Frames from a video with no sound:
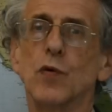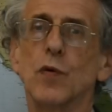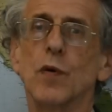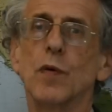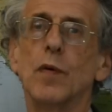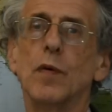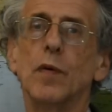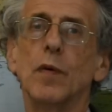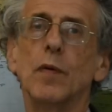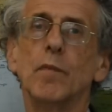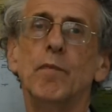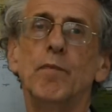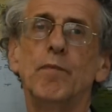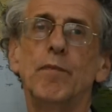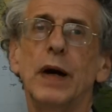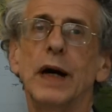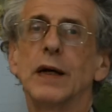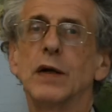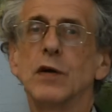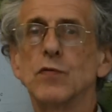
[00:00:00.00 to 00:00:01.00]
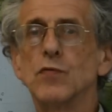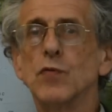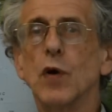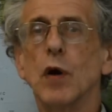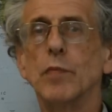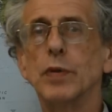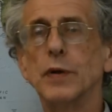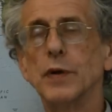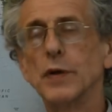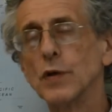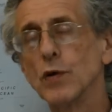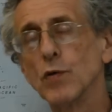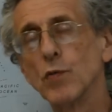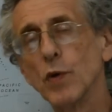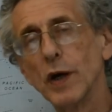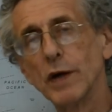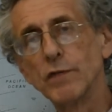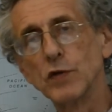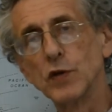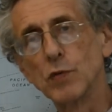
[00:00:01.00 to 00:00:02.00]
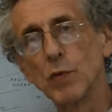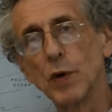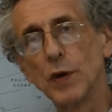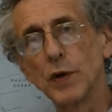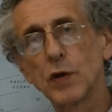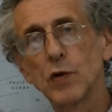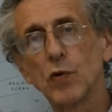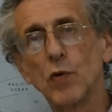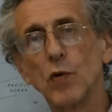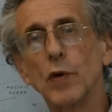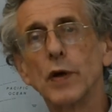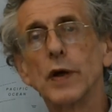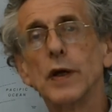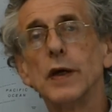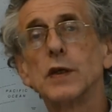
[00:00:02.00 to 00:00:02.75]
or bank robbery, or whatever you want to call it.